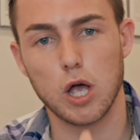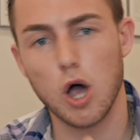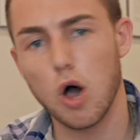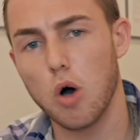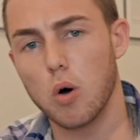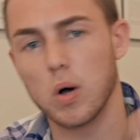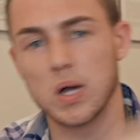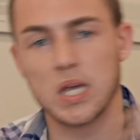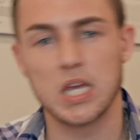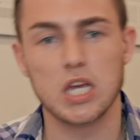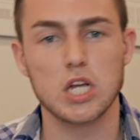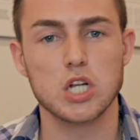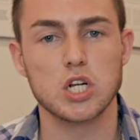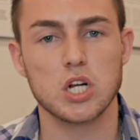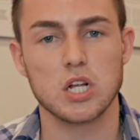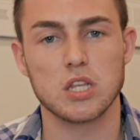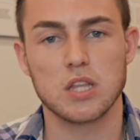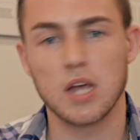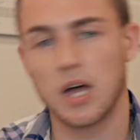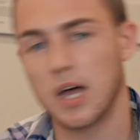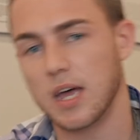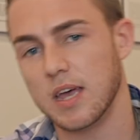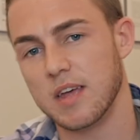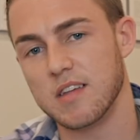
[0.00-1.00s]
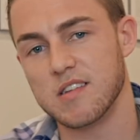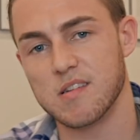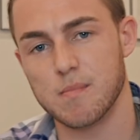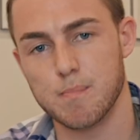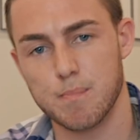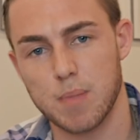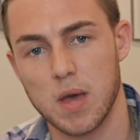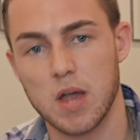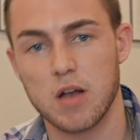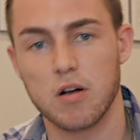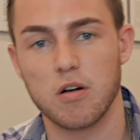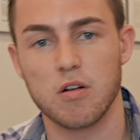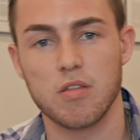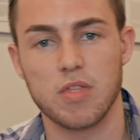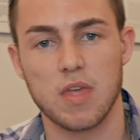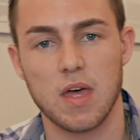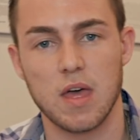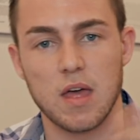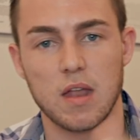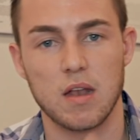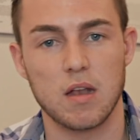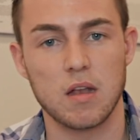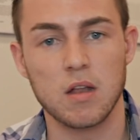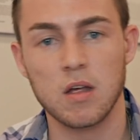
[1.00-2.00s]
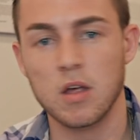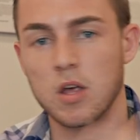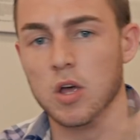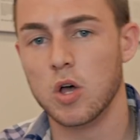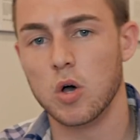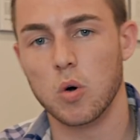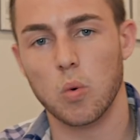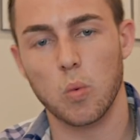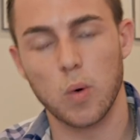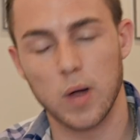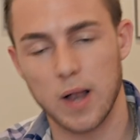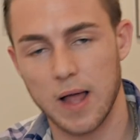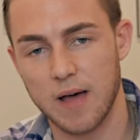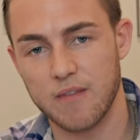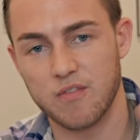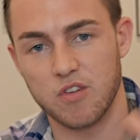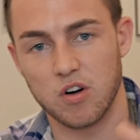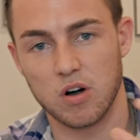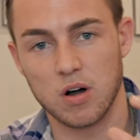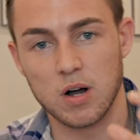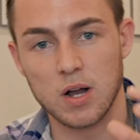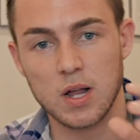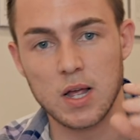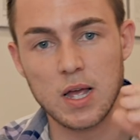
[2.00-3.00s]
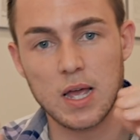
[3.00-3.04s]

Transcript: oh, a ketogenic diet isn't better than whatever,